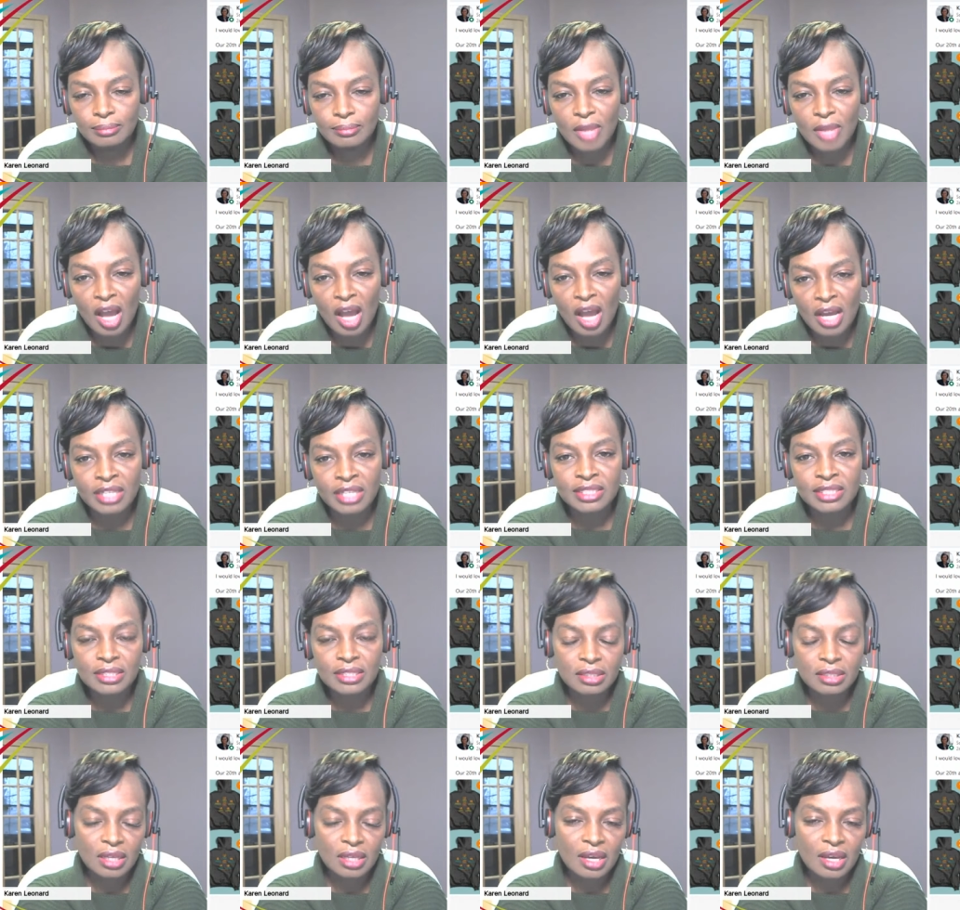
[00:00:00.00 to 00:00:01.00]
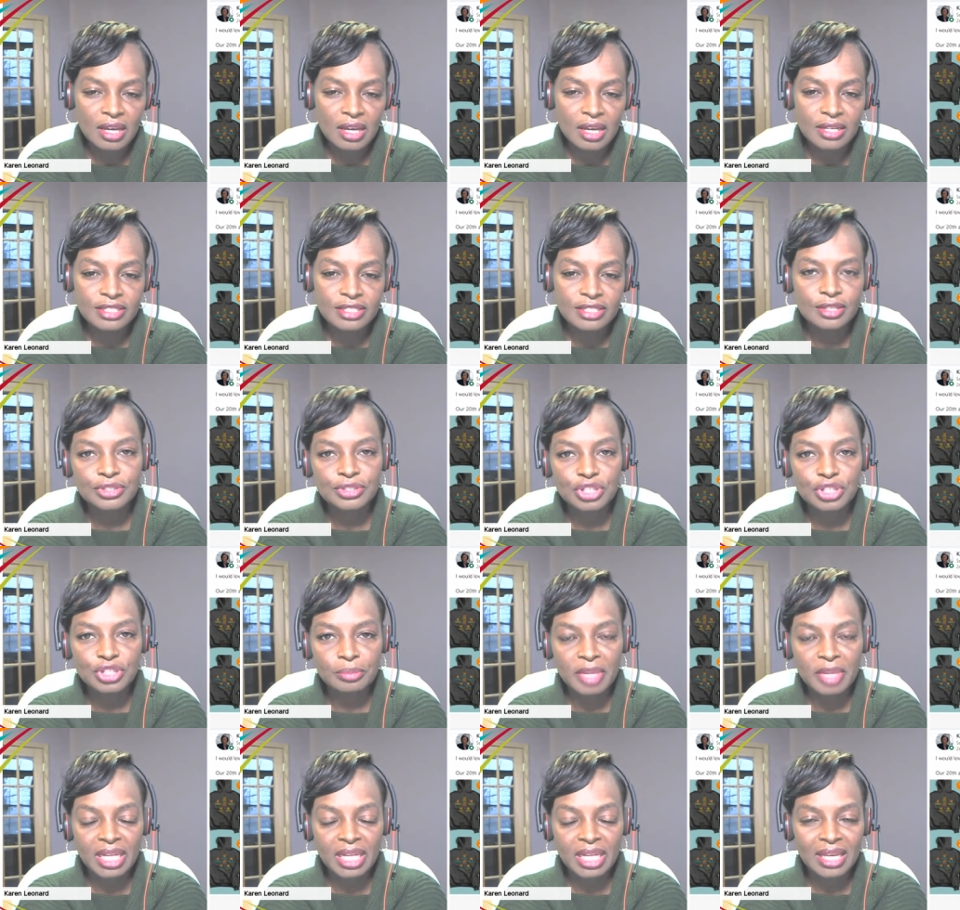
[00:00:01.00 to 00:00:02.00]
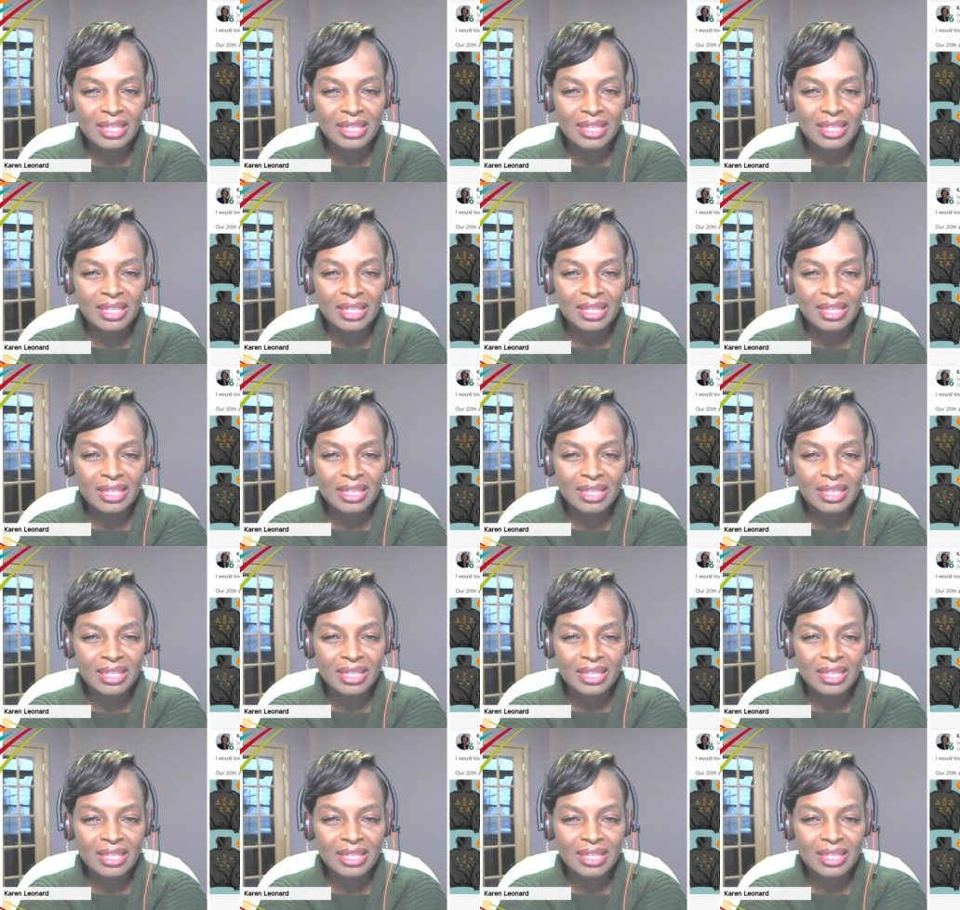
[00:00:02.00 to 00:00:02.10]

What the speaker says: on social media.